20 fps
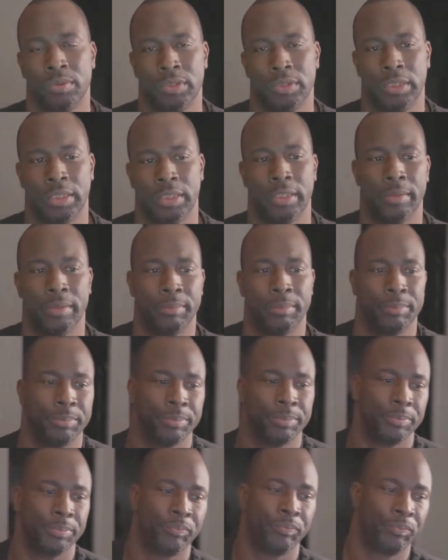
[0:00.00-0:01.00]
Um,
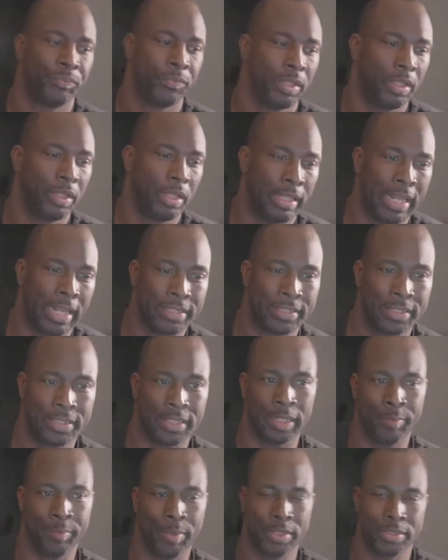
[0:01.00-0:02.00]
and that's the
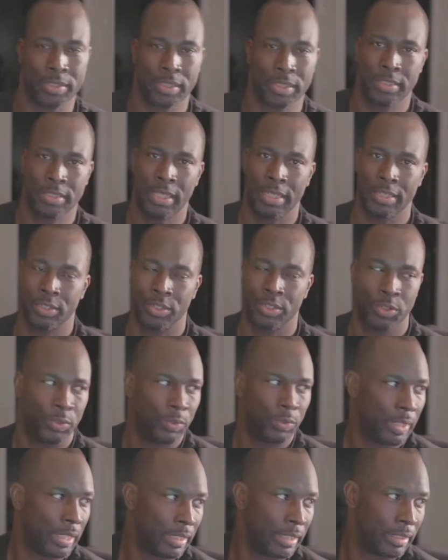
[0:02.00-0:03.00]
thing about success
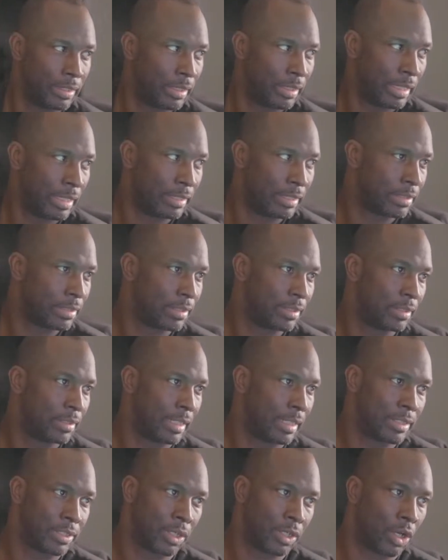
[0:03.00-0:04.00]
too. It, it's
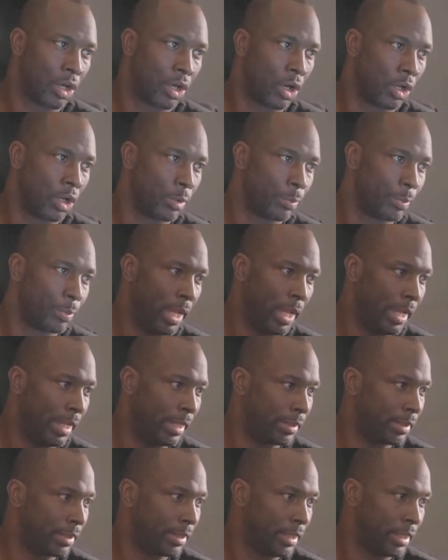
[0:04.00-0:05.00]
it's a hard
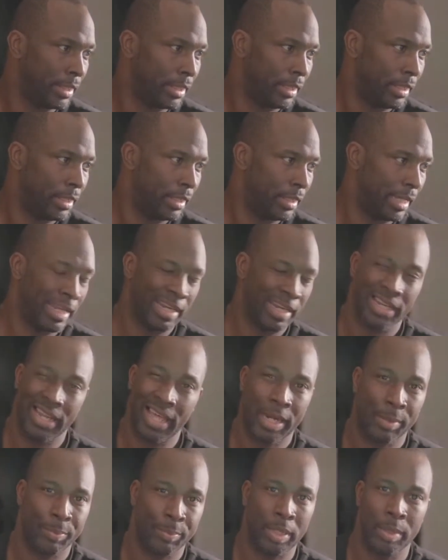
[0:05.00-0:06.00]
path, and a
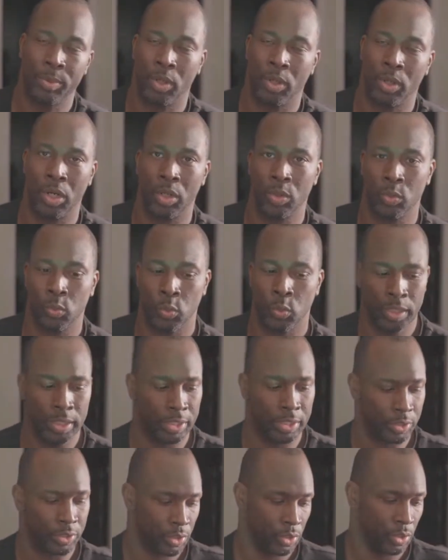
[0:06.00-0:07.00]
lot of people aren't
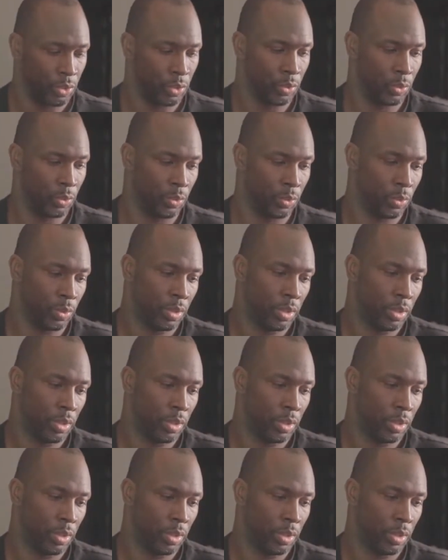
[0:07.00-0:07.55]
willing to